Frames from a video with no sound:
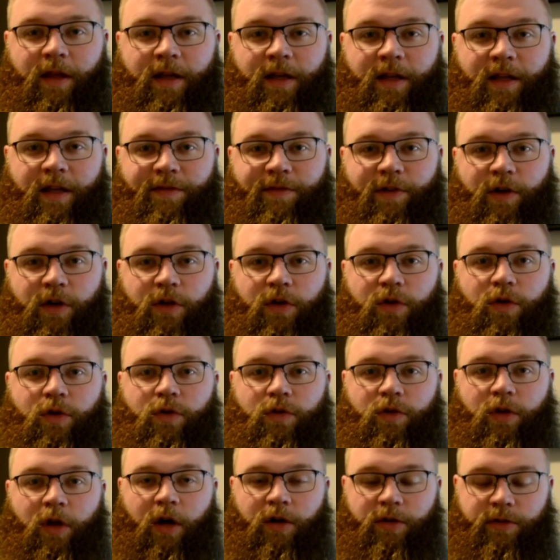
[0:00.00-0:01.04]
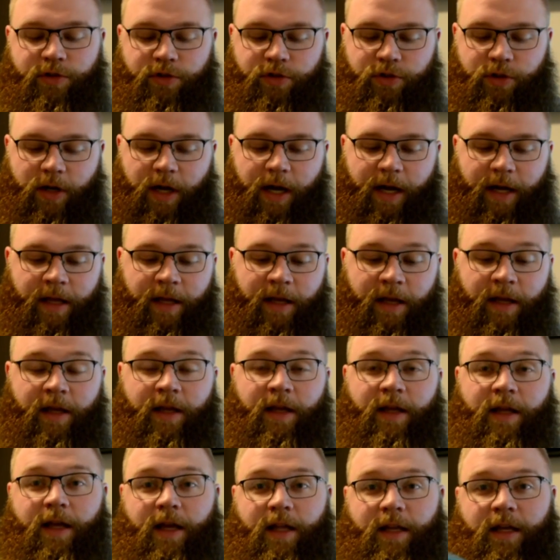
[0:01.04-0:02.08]
and give a good old college try.
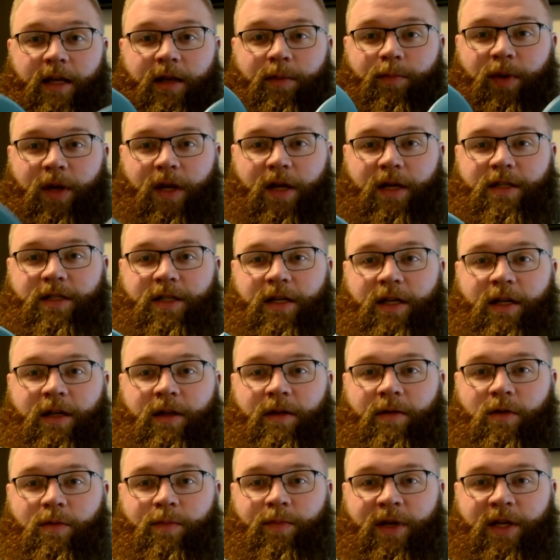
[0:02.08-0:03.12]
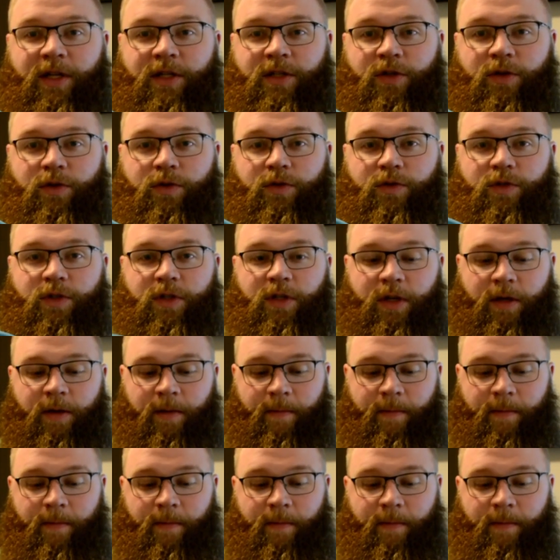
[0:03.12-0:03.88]
And he picked the P2s.